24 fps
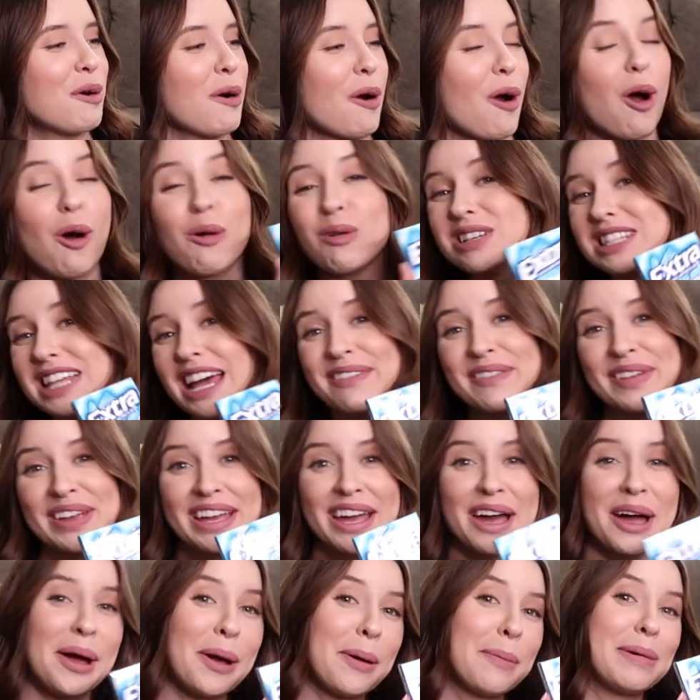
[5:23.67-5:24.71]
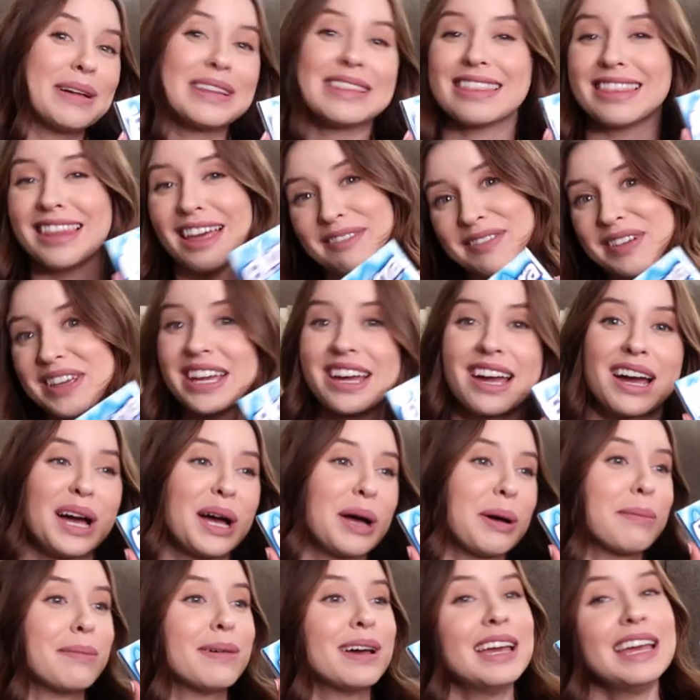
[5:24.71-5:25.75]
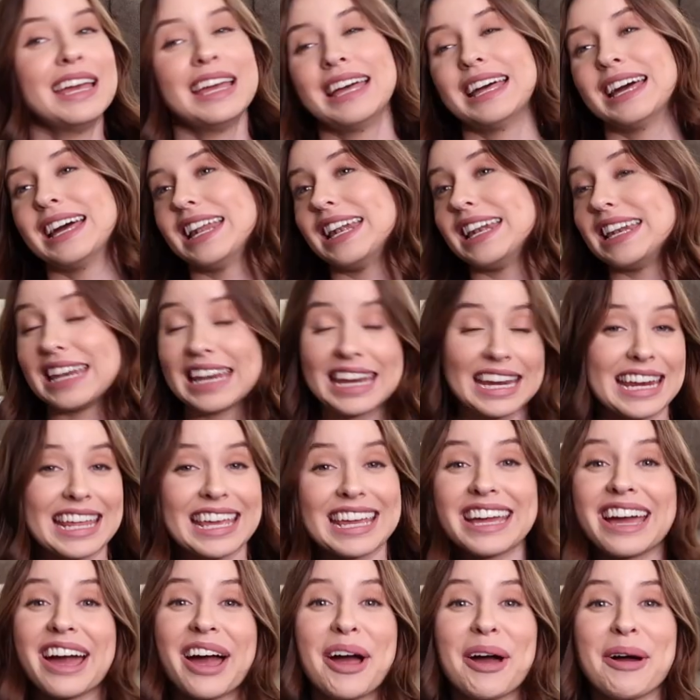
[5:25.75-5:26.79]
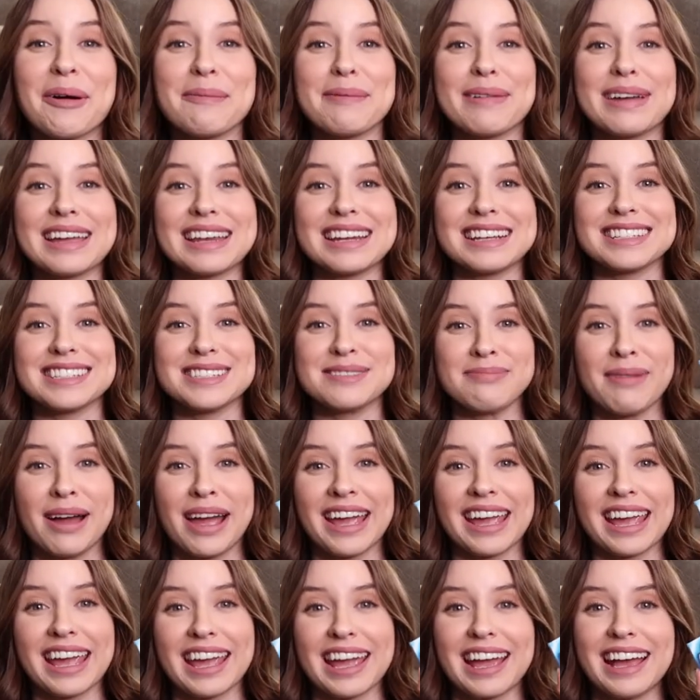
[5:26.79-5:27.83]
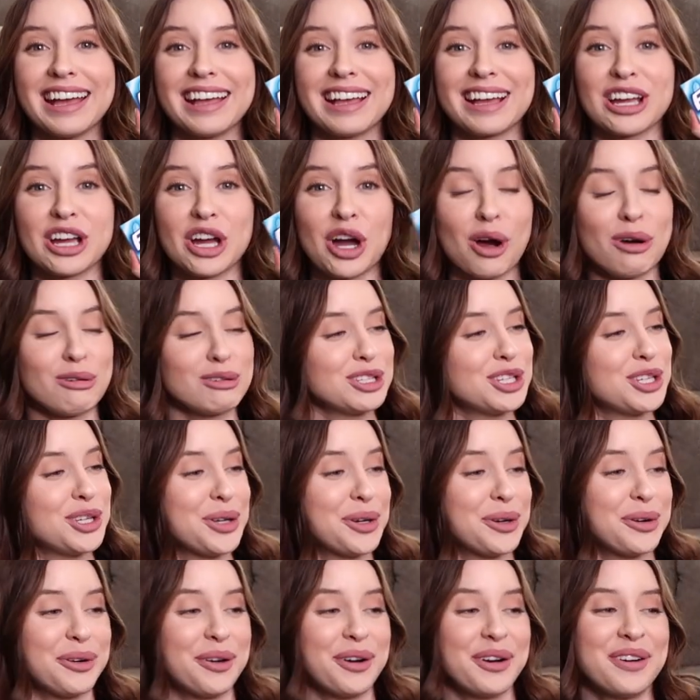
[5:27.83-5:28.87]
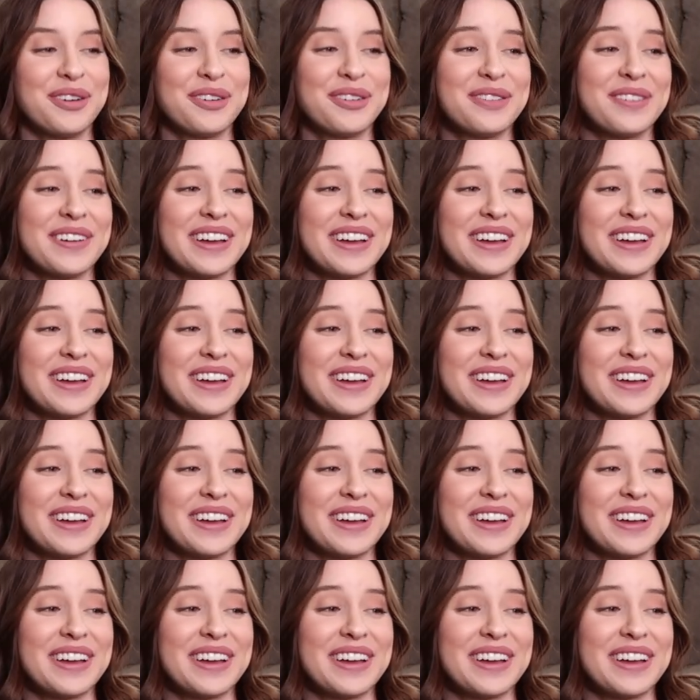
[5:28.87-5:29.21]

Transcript: for always having gum, loving gum, needing gum. It is my go-to